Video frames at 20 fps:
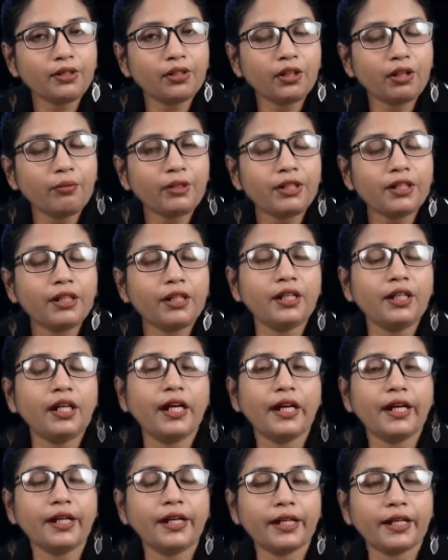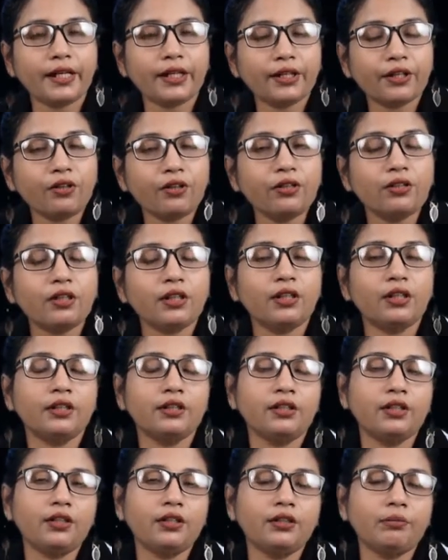committee, and ad hoc are
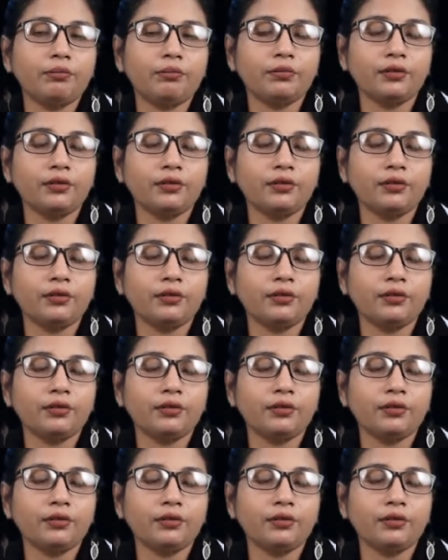the